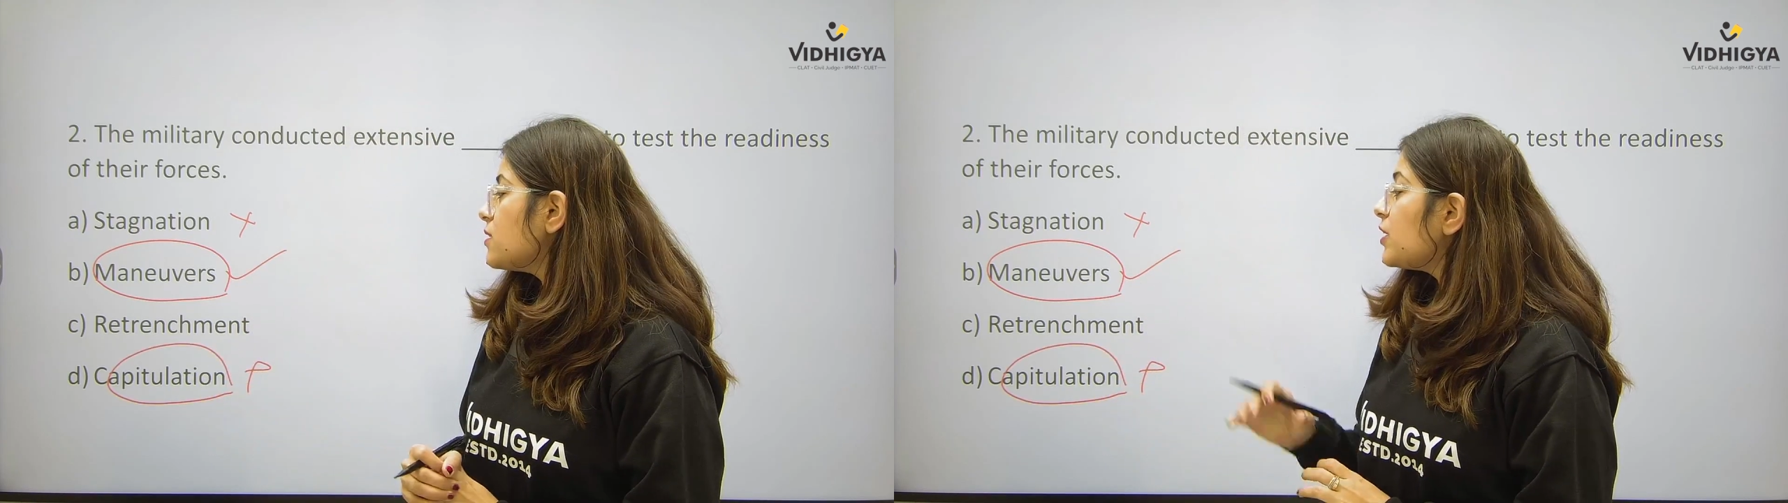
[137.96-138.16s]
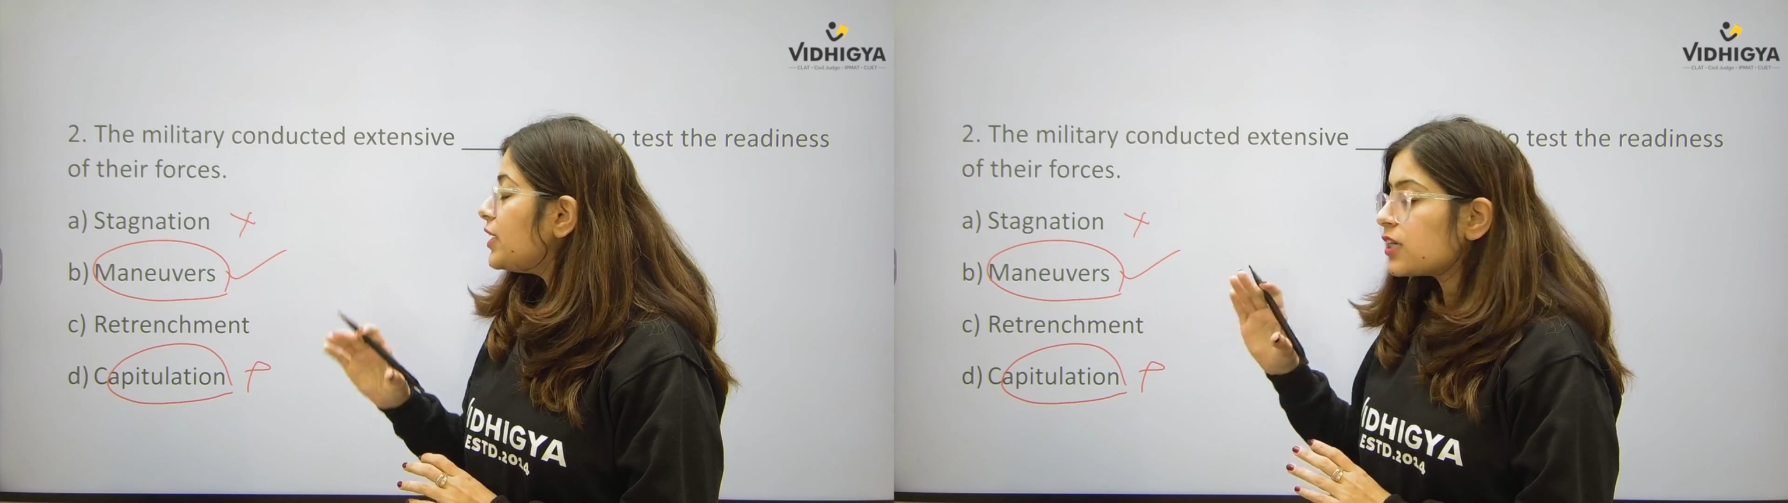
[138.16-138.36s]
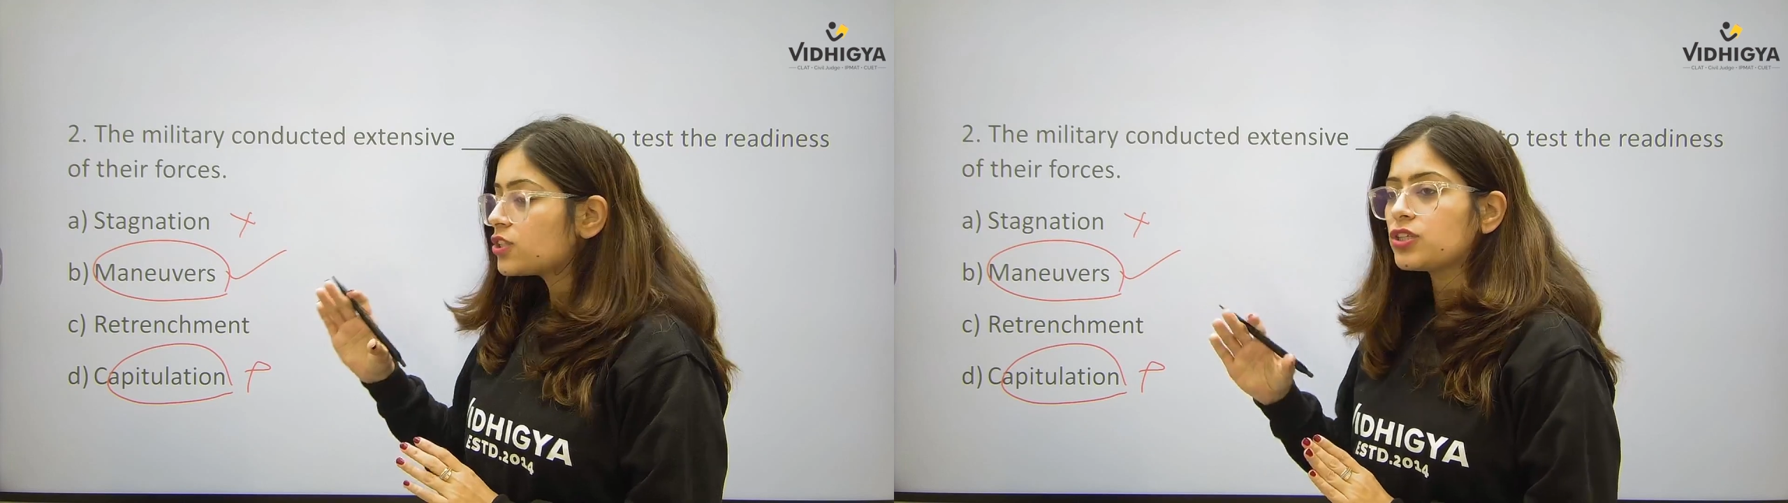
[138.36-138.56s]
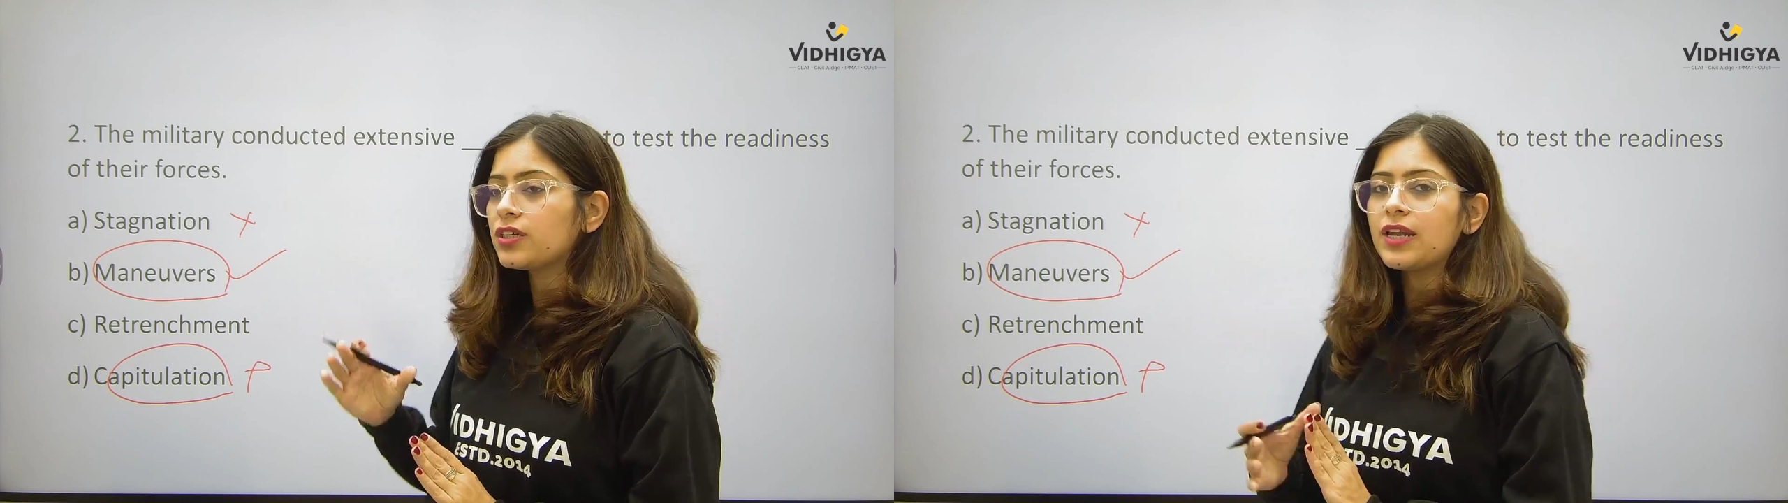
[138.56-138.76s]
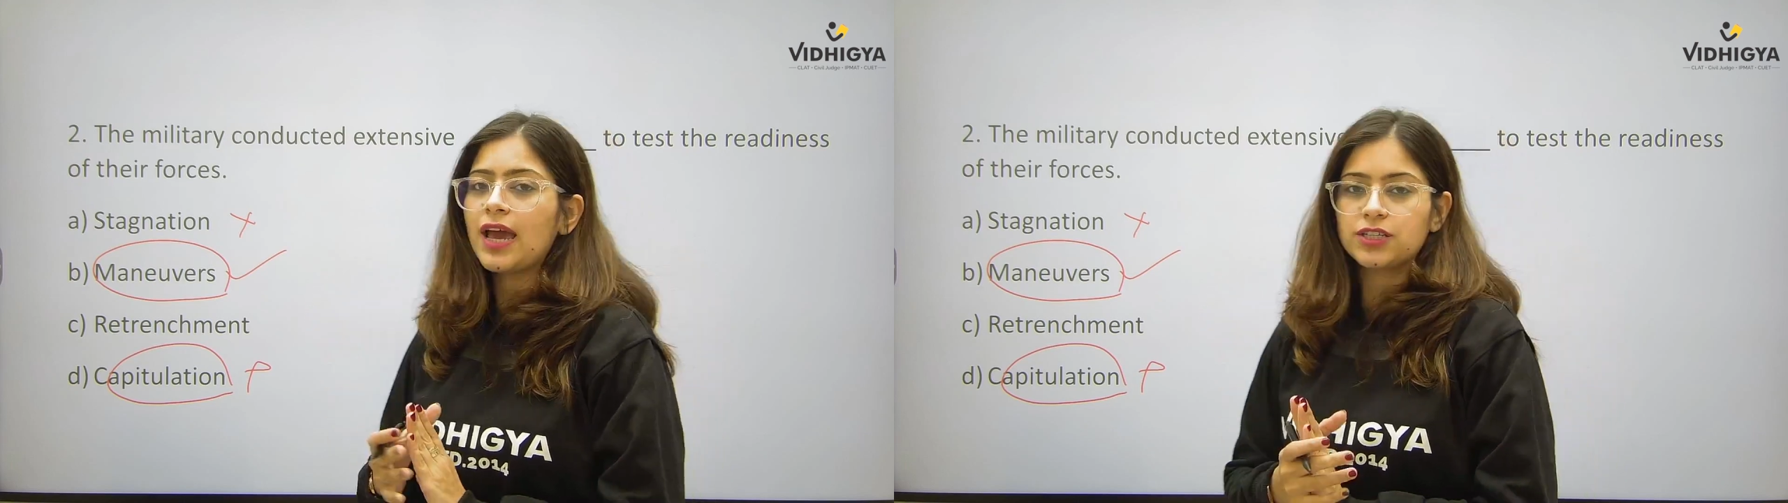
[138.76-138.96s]
reduction
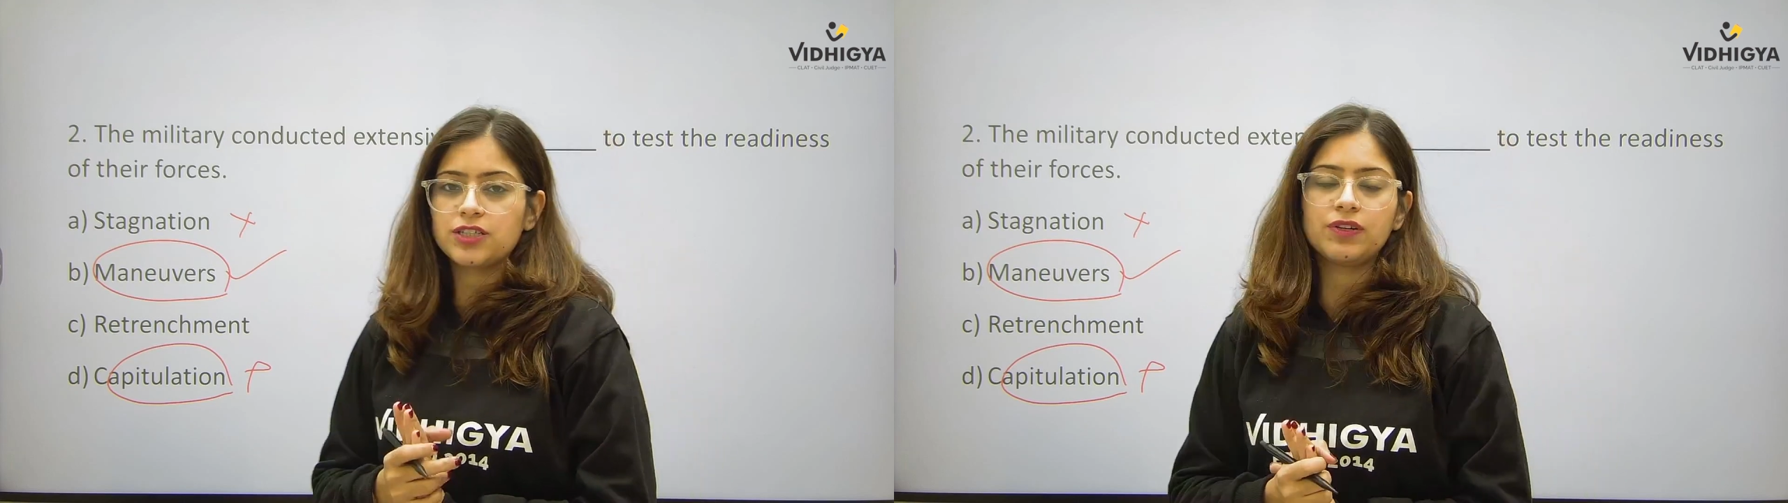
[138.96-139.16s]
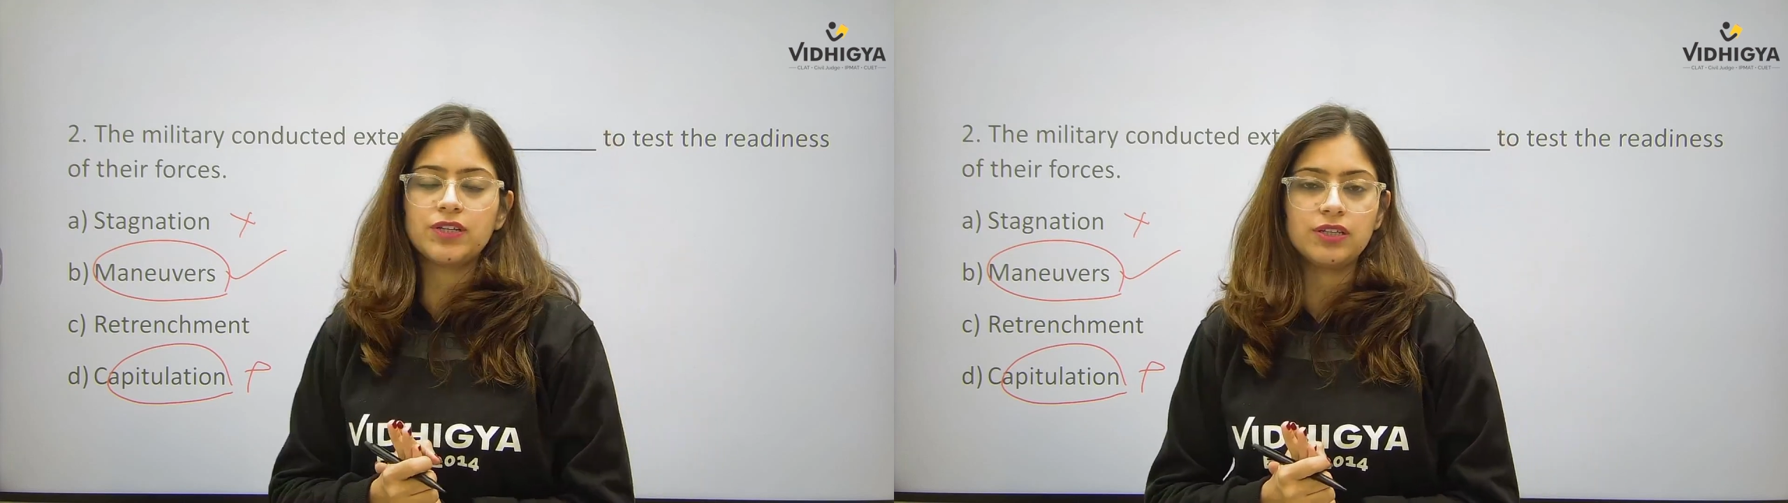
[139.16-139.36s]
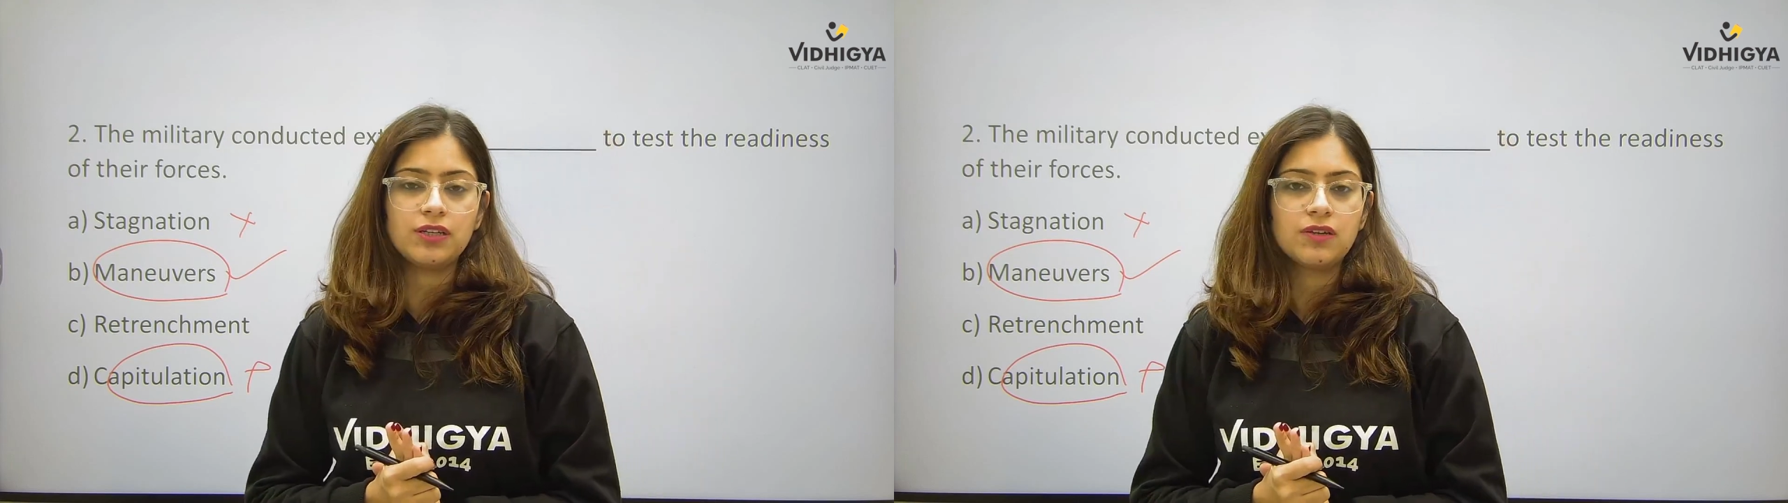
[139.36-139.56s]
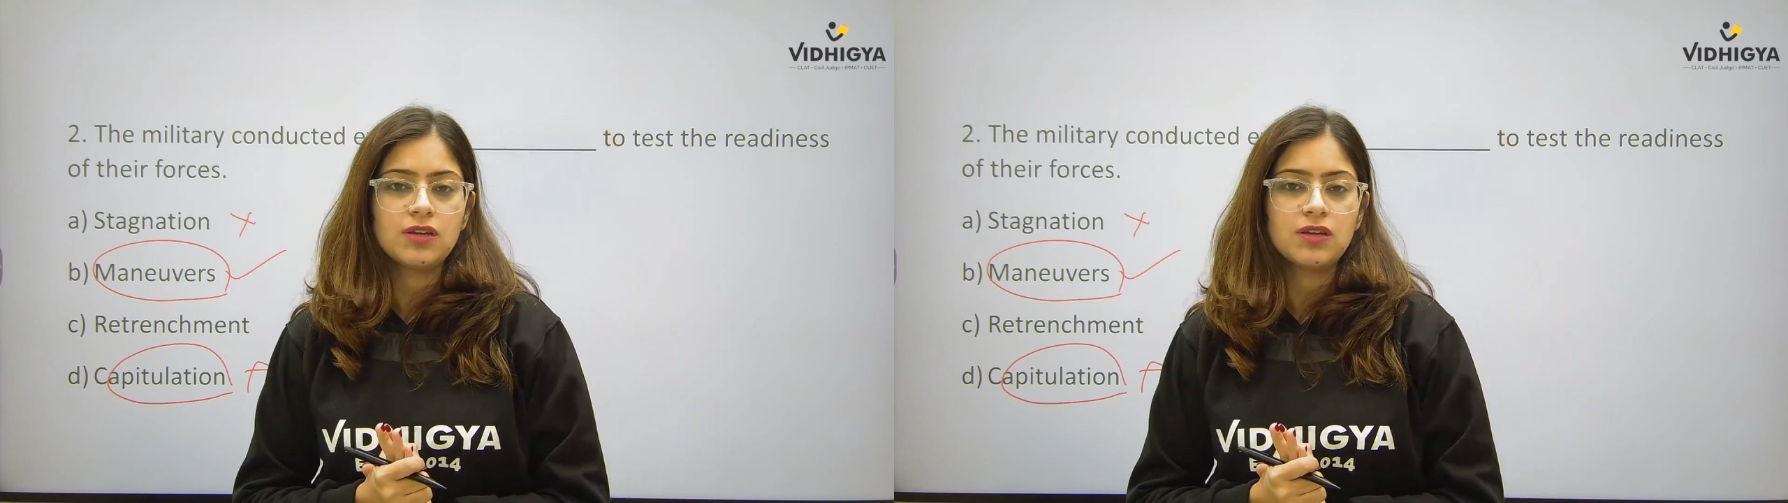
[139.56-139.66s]
in activity.